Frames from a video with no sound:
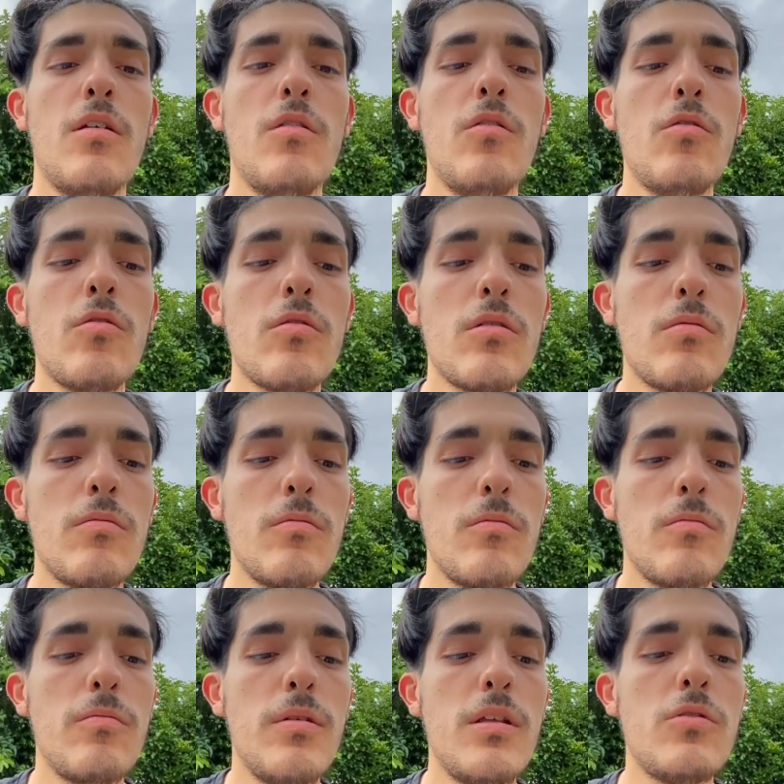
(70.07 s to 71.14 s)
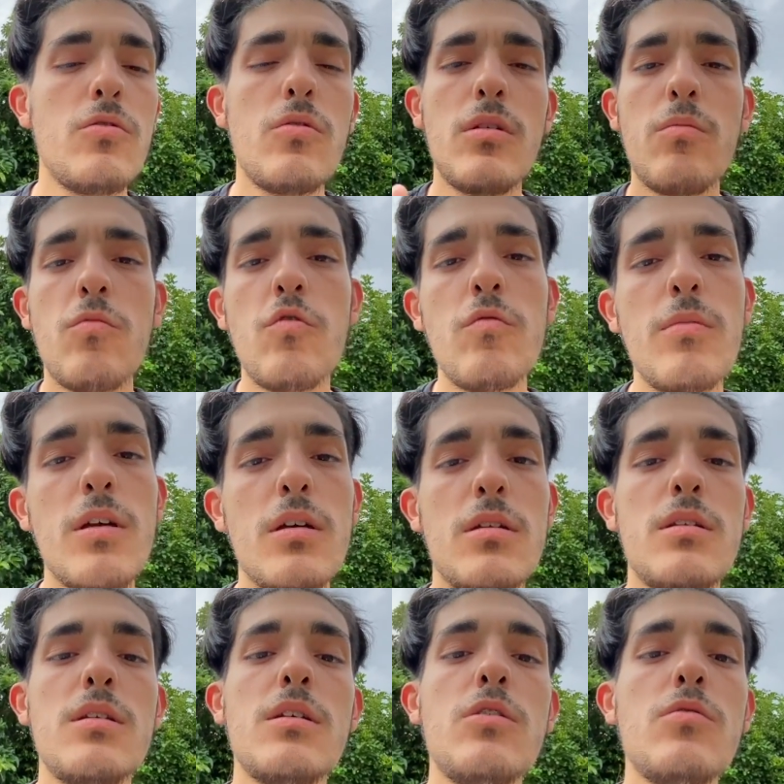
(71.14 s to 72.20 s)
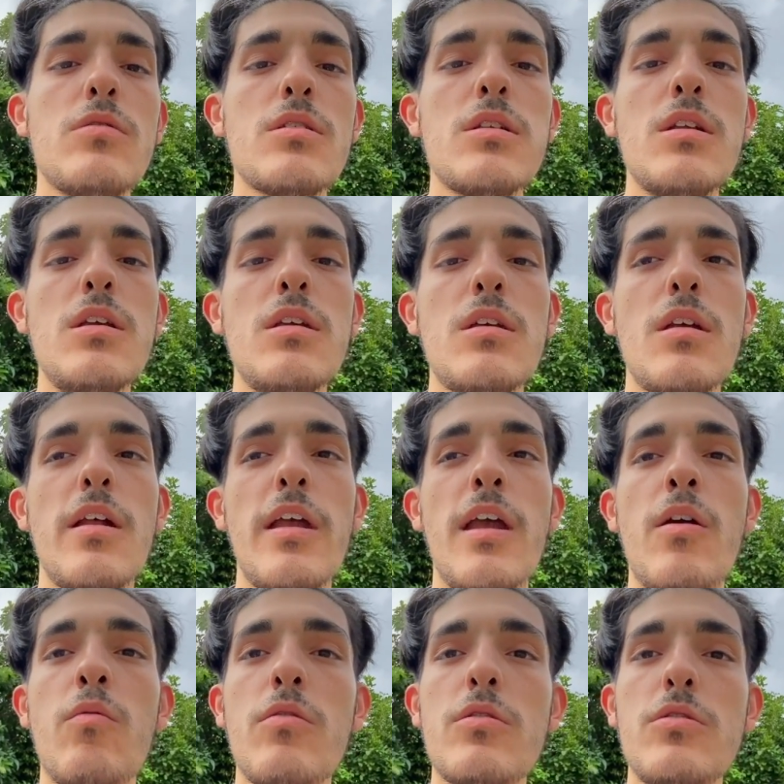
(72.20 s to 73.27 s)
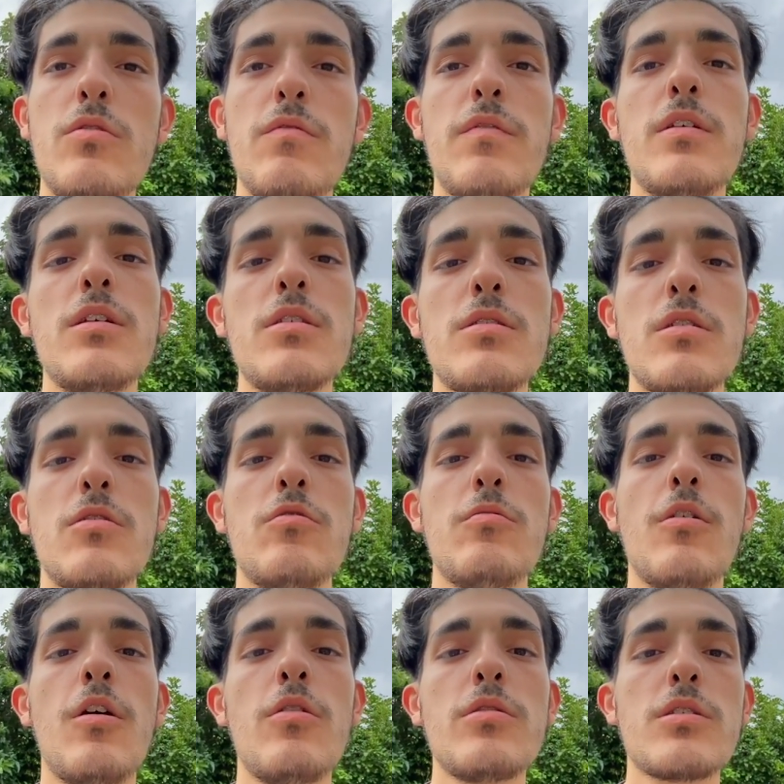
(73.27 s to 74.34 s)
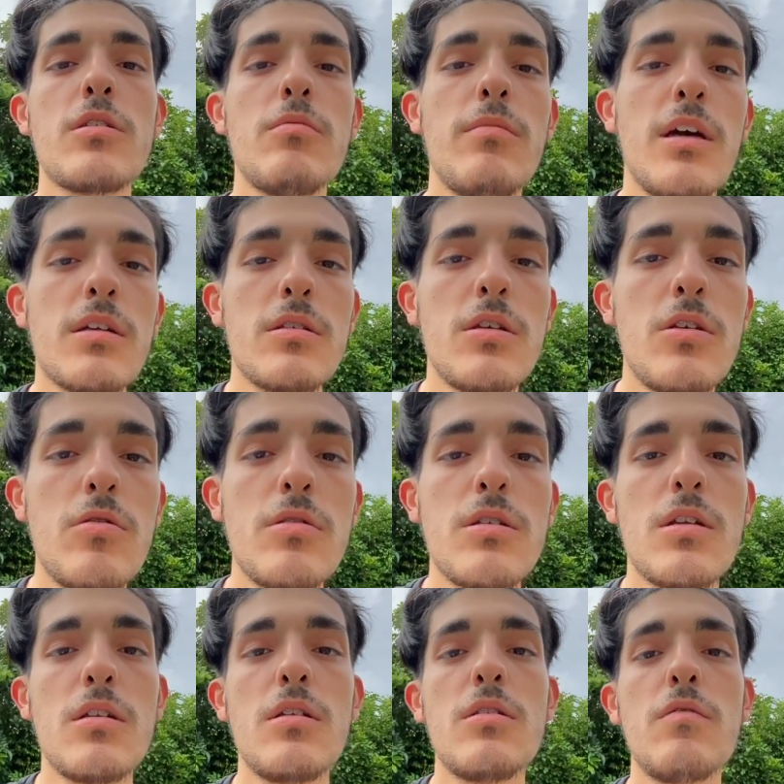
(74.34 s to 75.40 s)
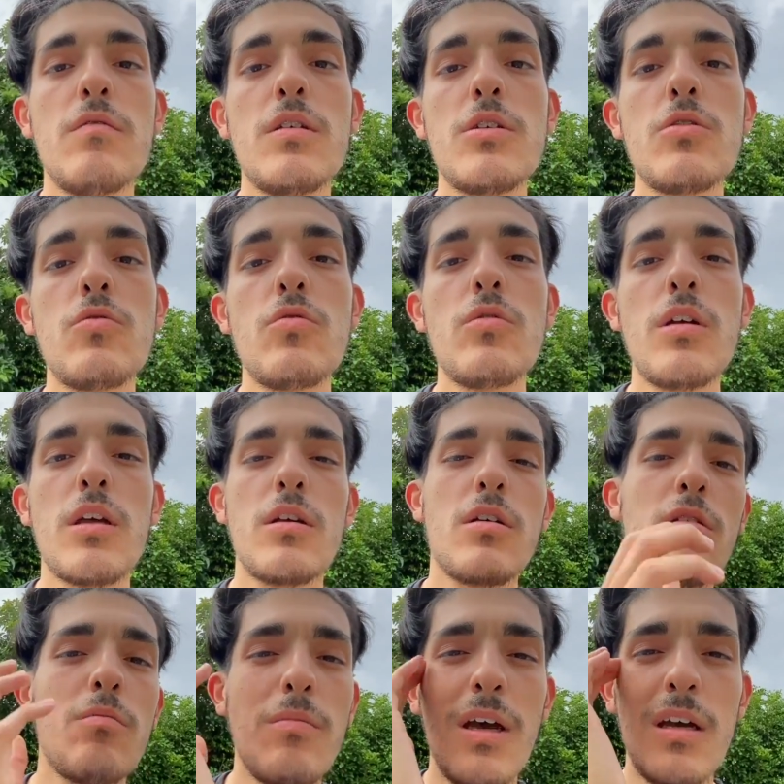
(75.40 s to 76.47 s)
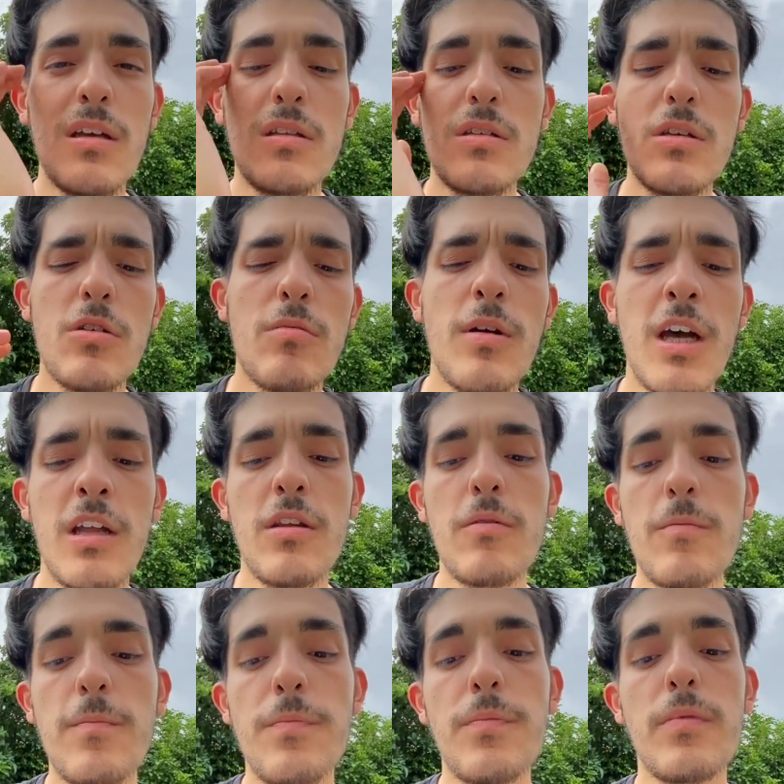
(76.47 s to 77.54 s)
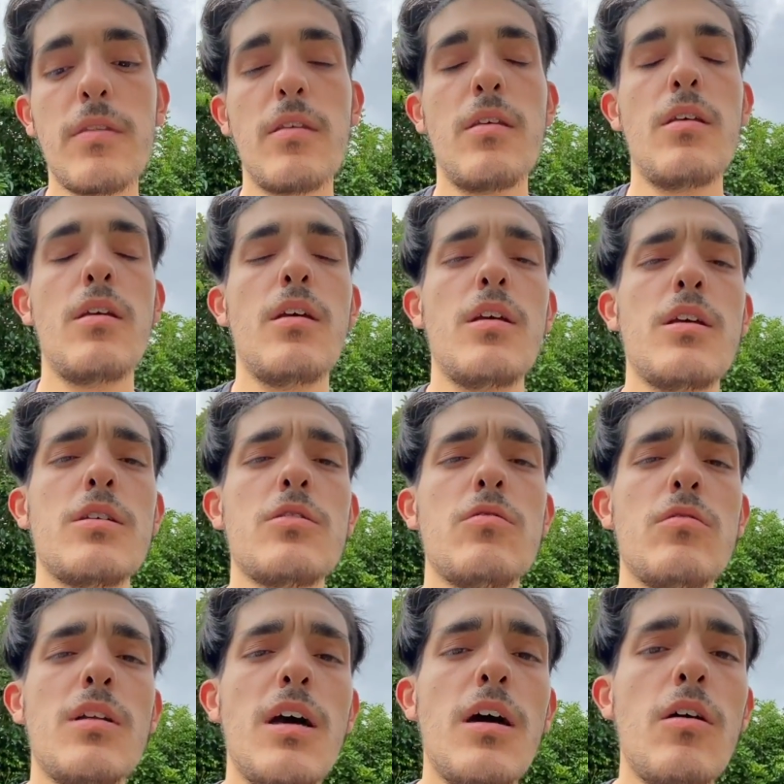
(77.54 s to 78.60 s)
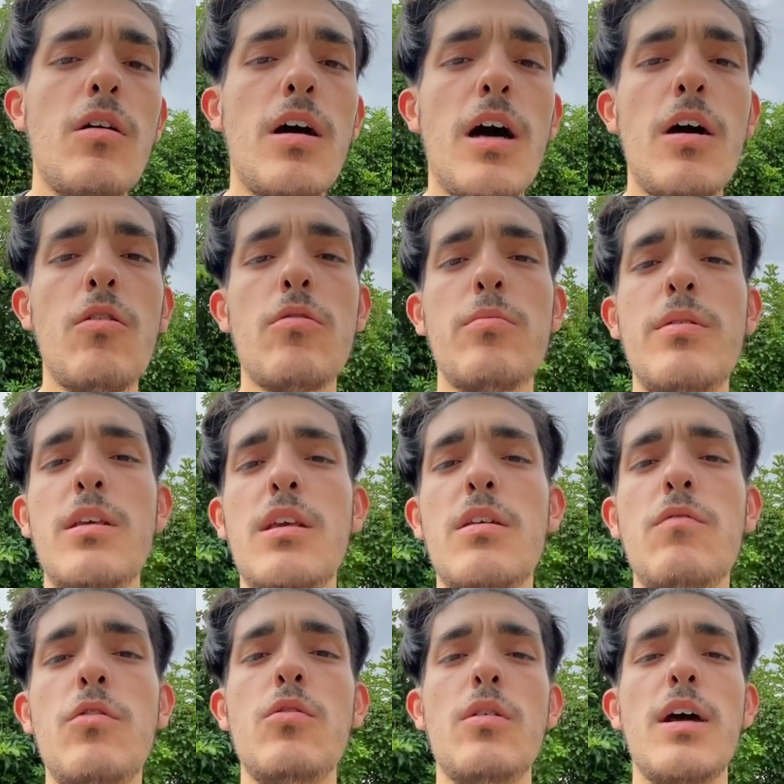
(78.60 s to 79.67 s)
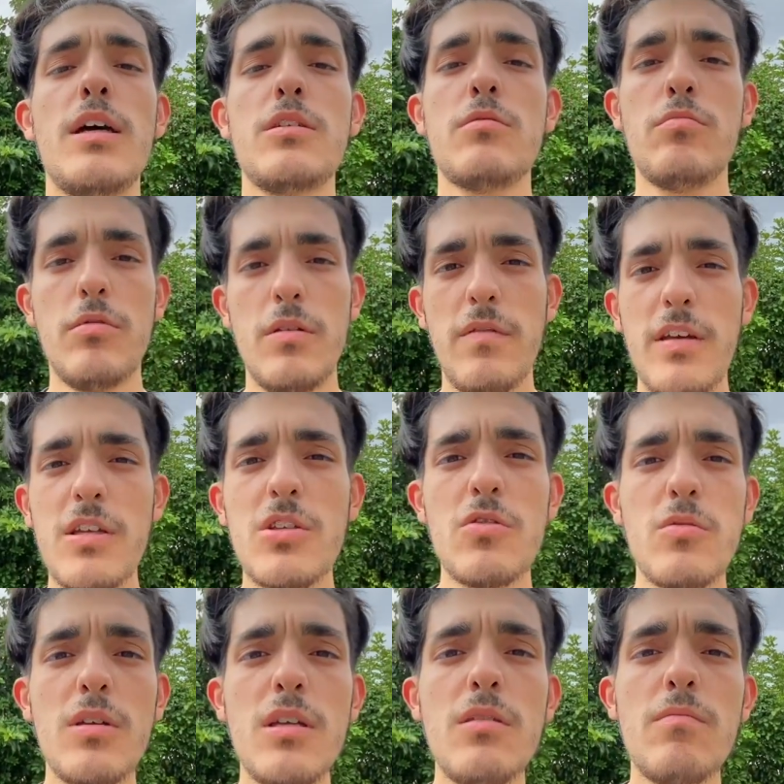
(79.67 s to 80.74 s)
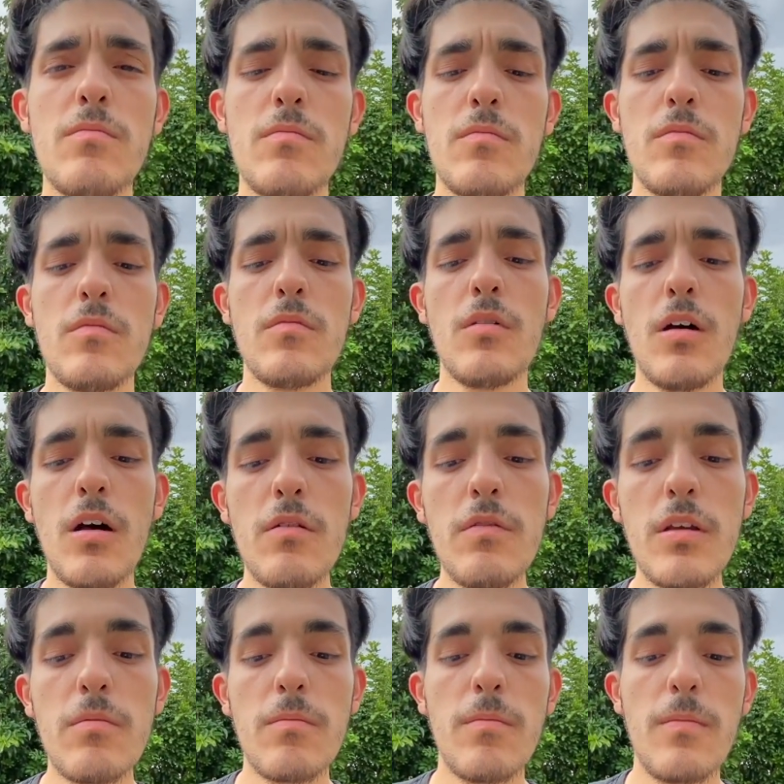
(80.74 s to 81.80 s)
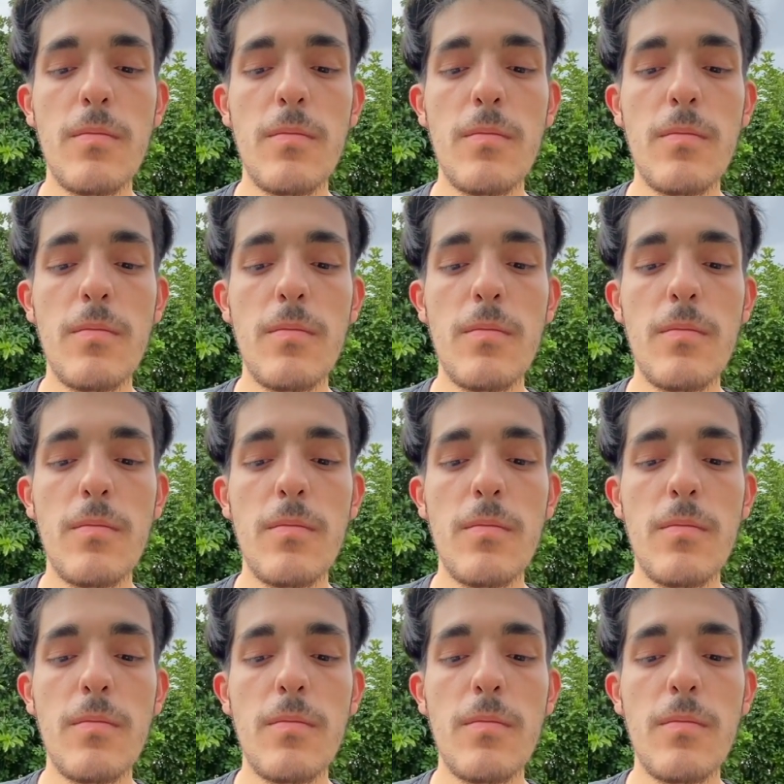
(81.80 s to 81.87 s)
you'll be doing movement continuously, and once you finish, it will always come back to you as an individual and come back into your mind. So now I will be giving you guys a brief history of it.